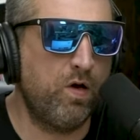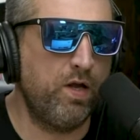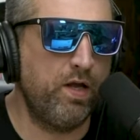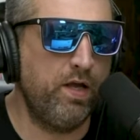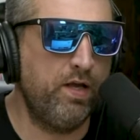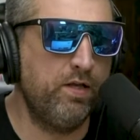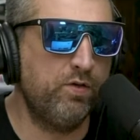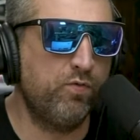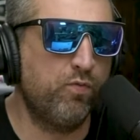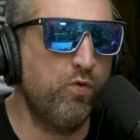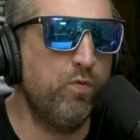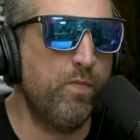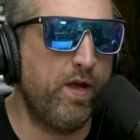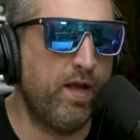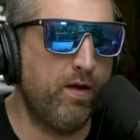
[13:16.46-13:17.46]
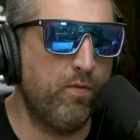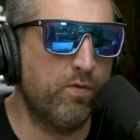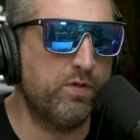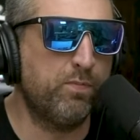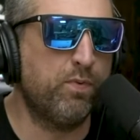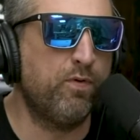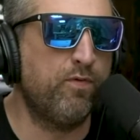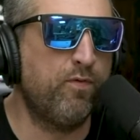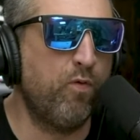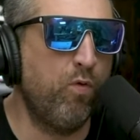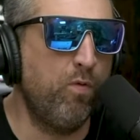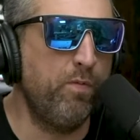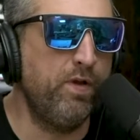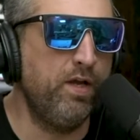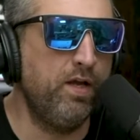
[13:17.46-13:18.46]
his roommate was
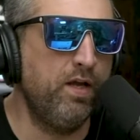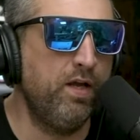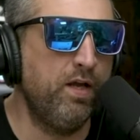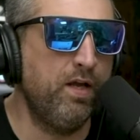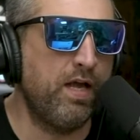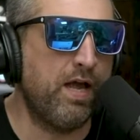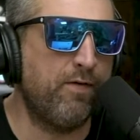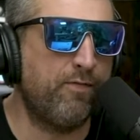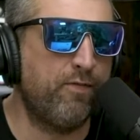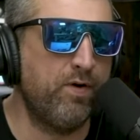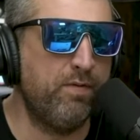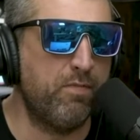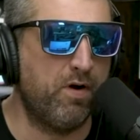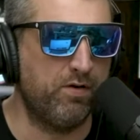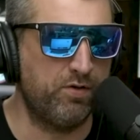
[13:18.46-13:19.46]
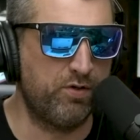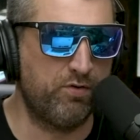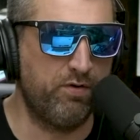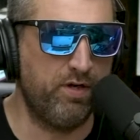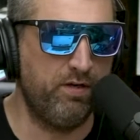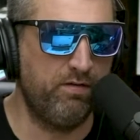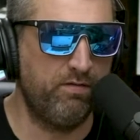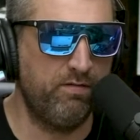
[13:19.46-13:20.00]
performing at Fremont Street.